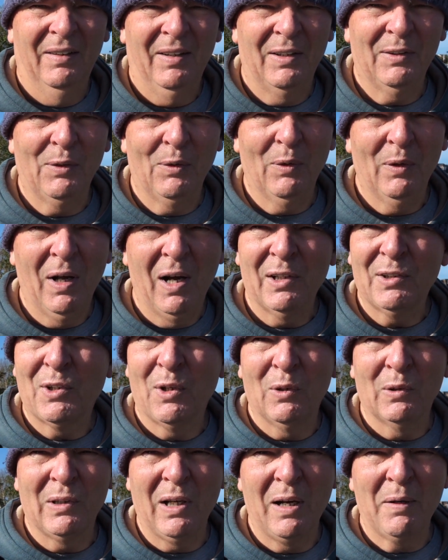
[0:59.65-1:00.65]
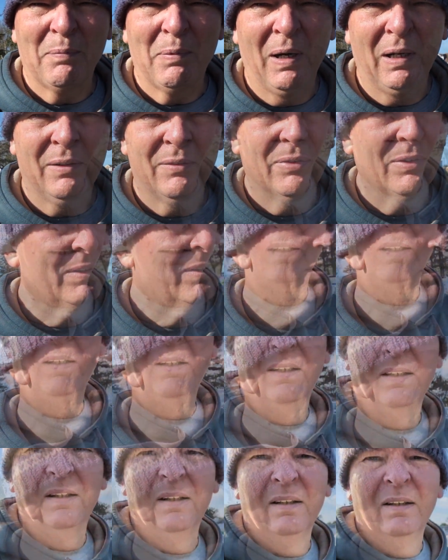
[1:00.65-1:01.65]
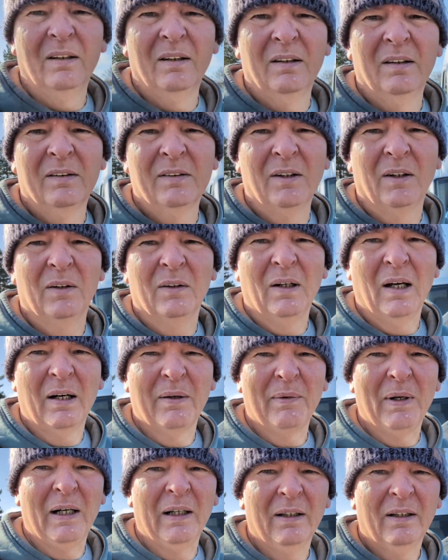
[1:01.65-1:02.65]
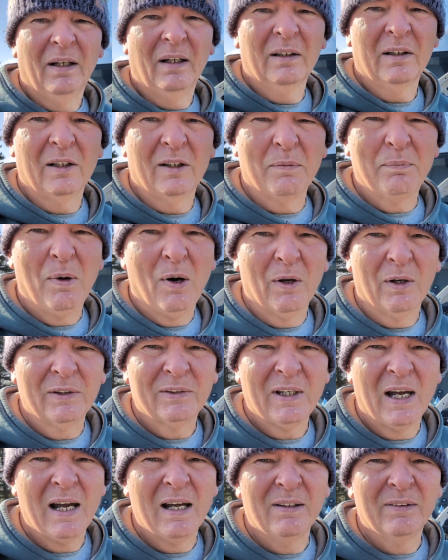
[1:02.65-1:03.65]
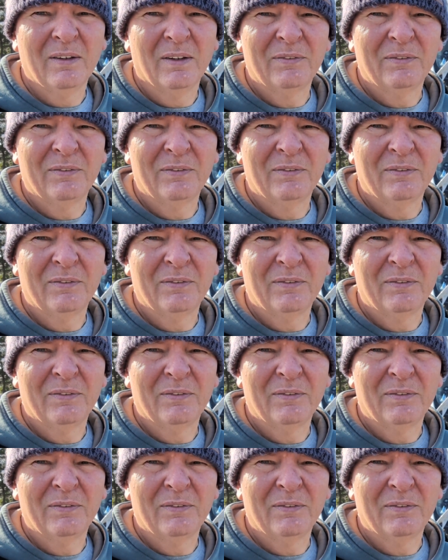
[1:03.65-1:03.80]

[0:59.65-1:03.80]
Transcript: They do a nice all day breakfast. So anyway, I'll get the bonnet down.